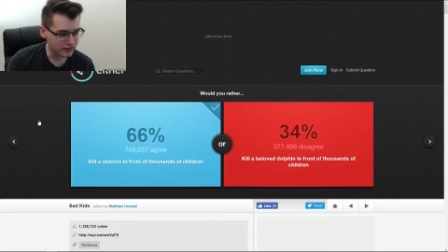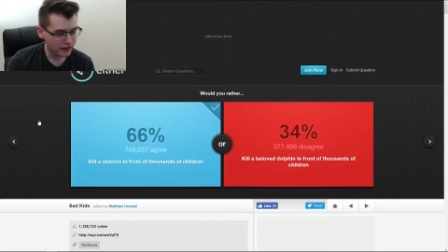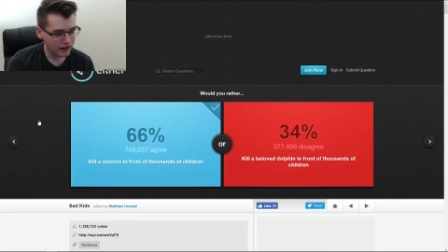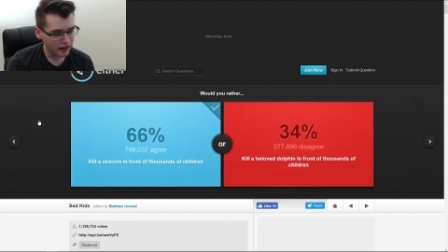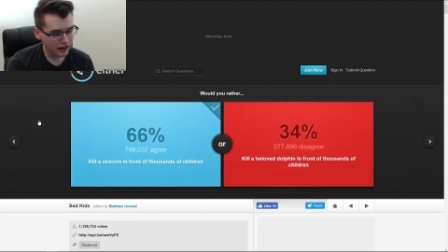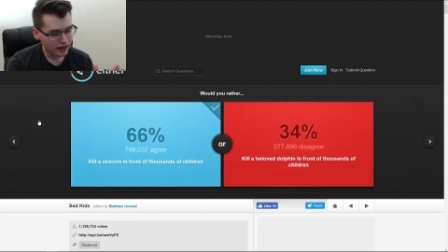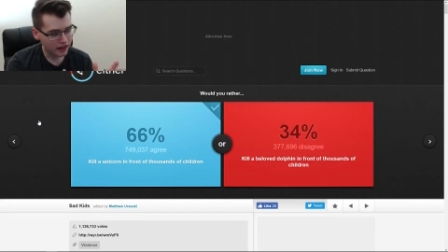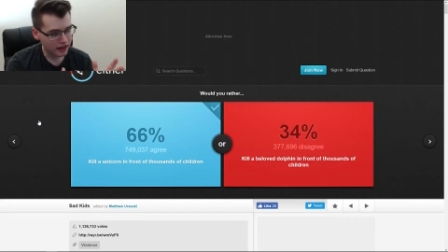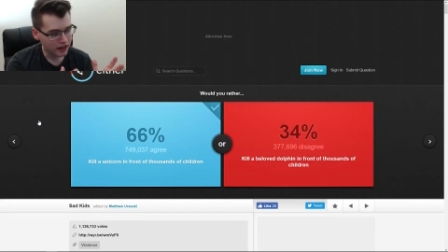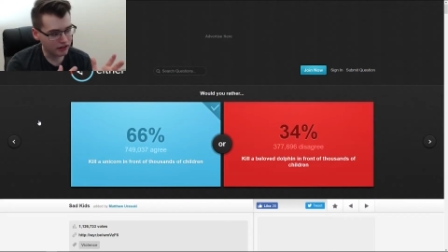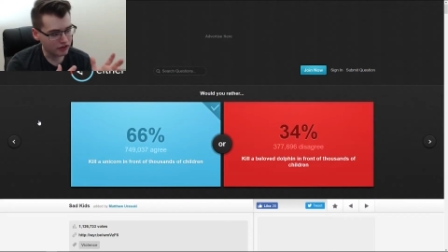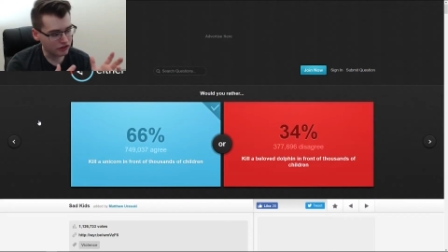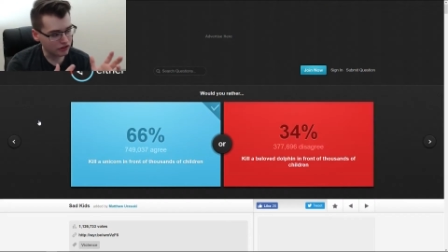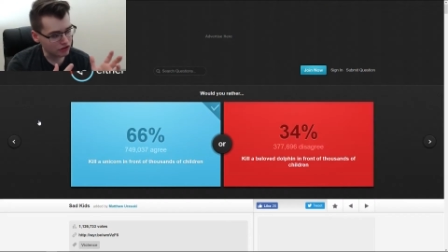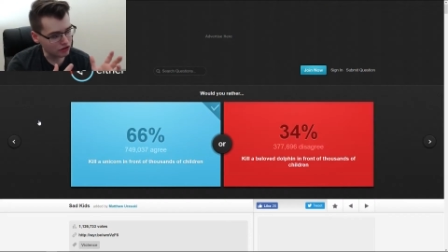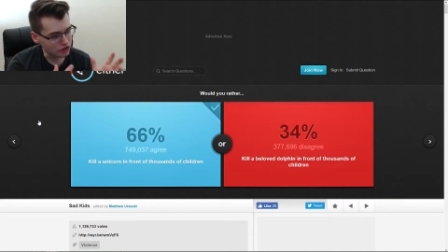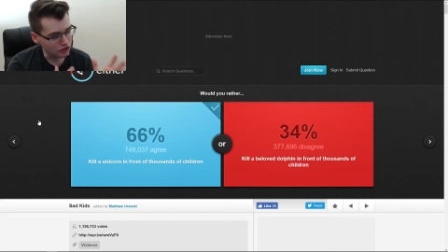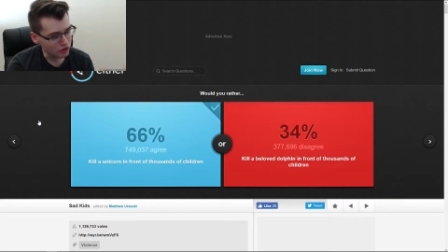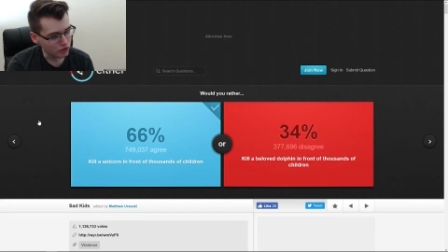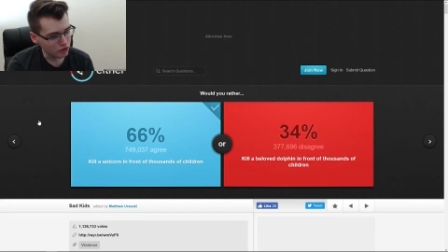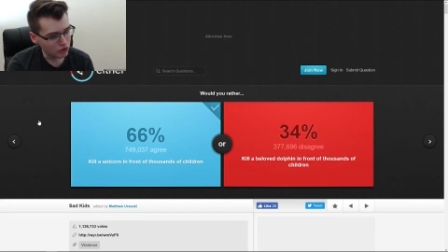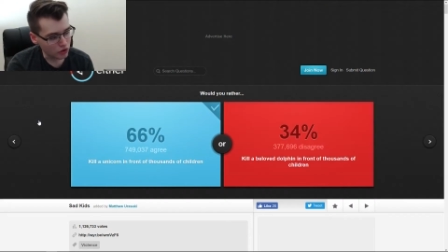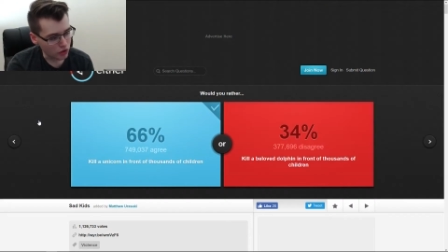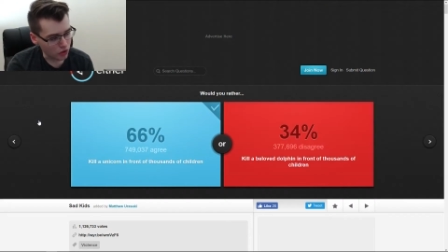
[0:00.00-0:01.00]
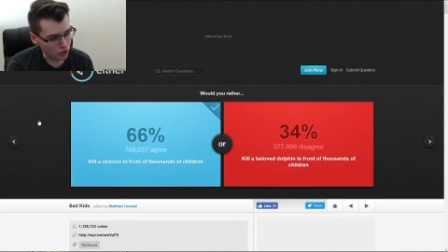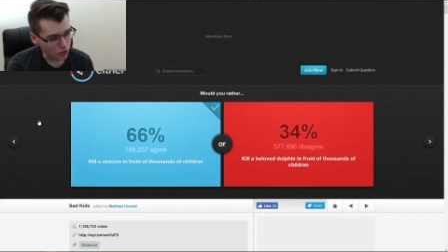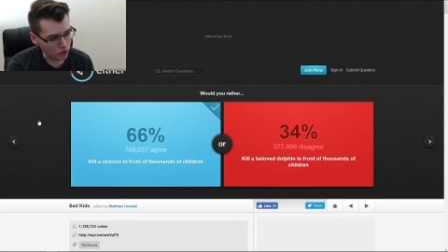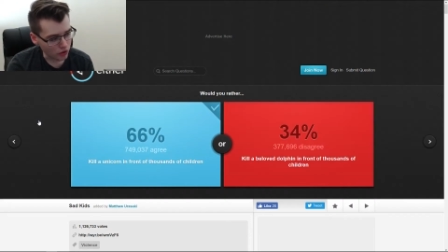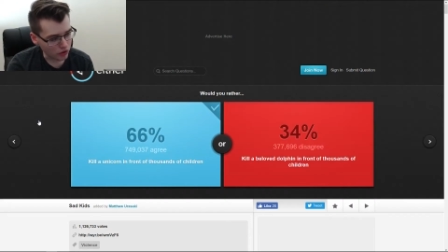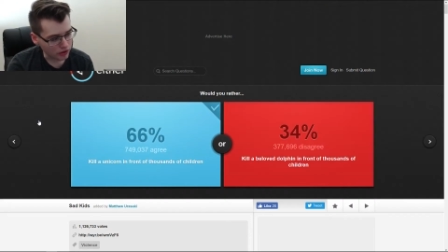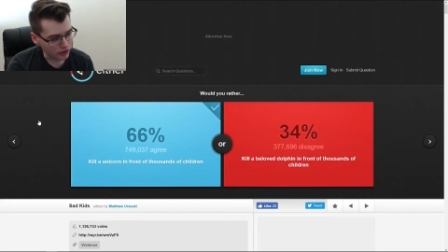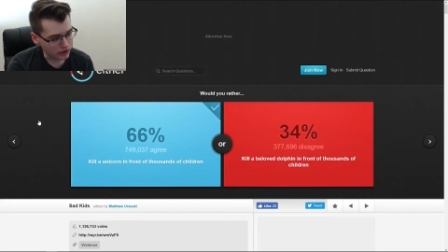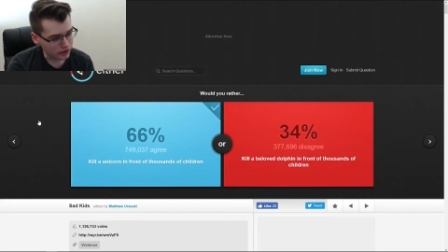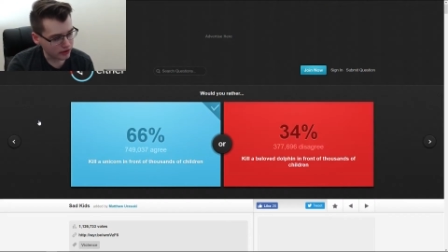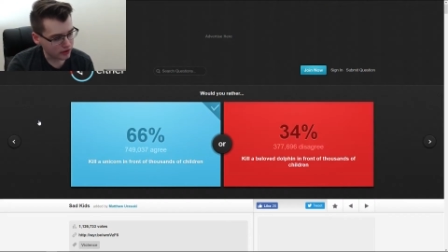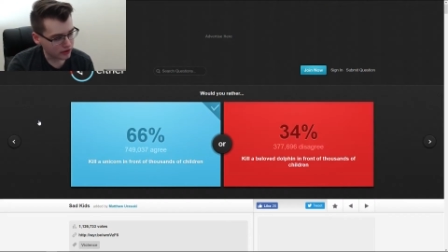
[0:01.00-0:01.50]
It's a
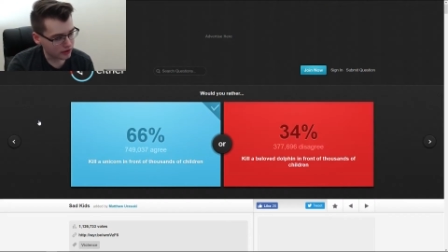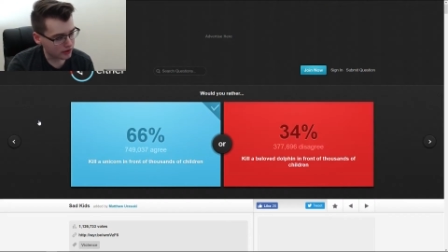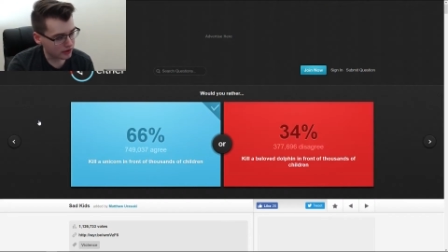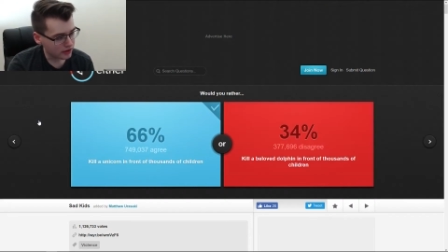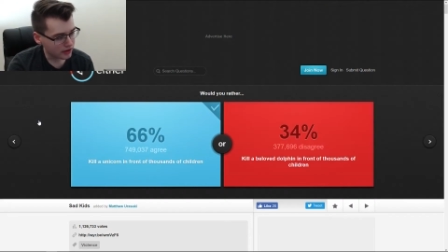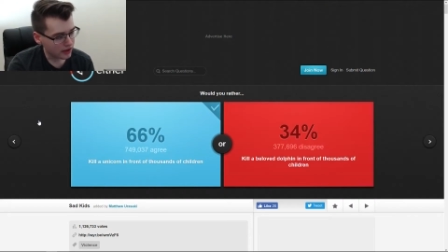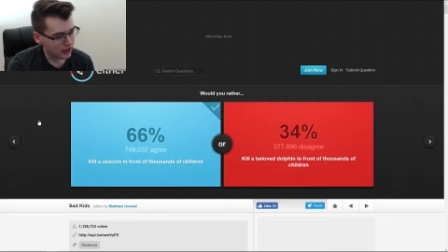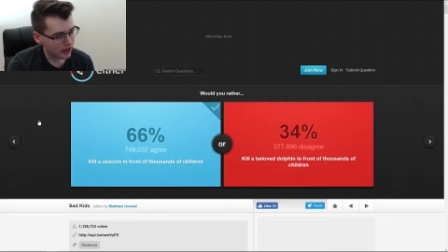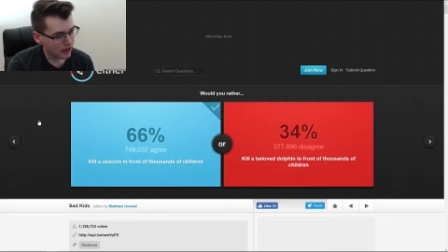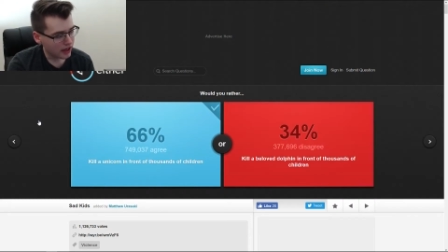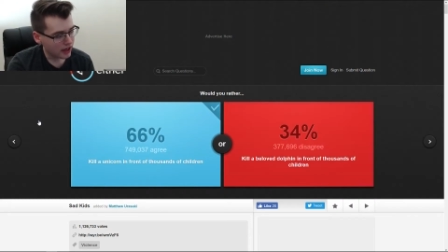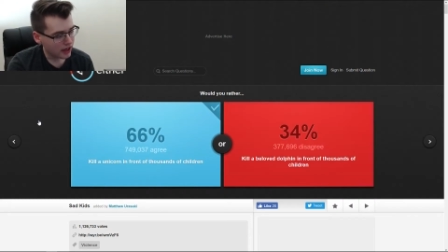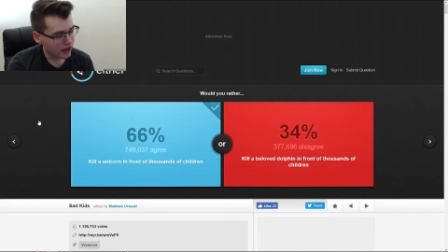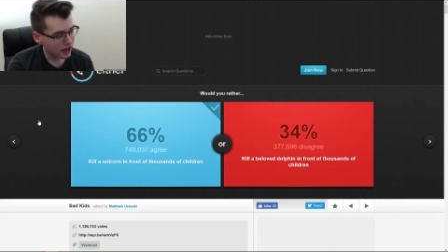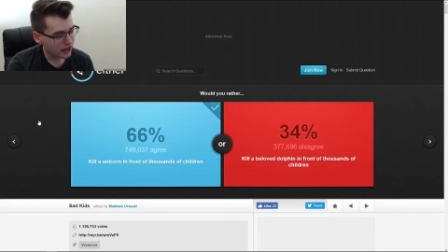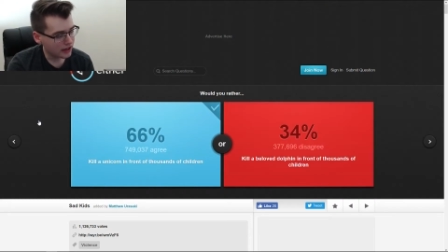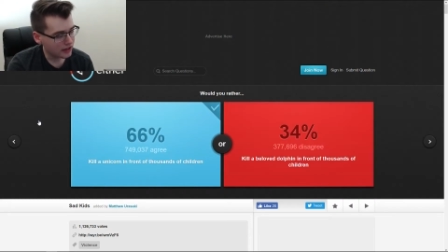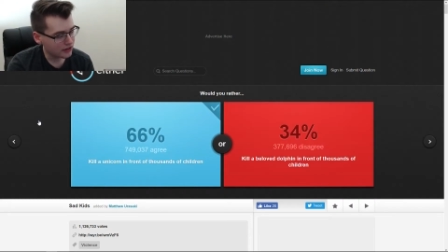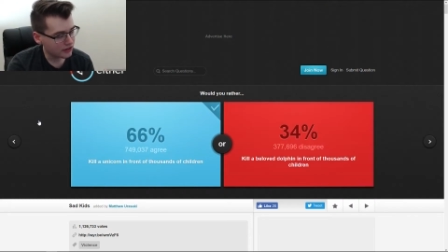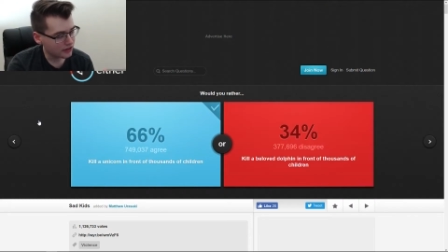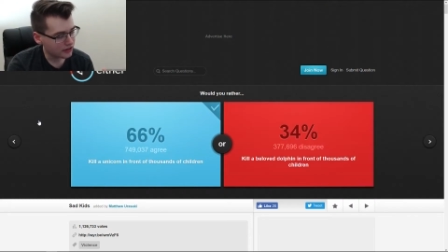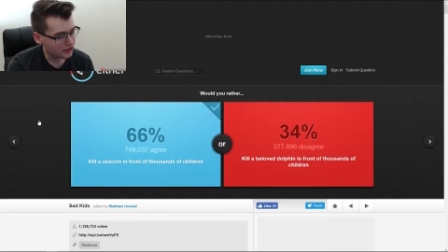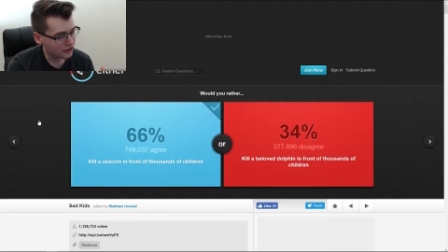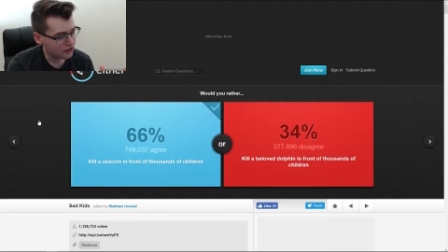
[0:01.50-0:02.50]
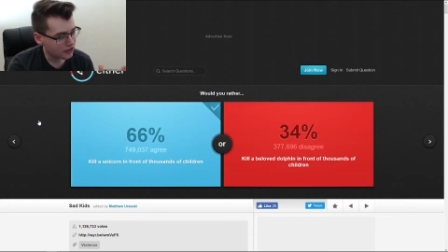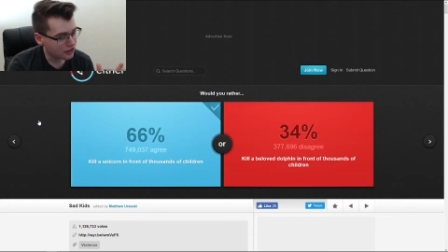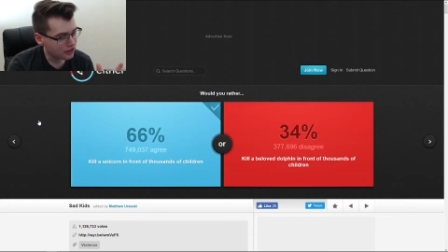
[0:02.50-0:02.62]
unicorn. And there's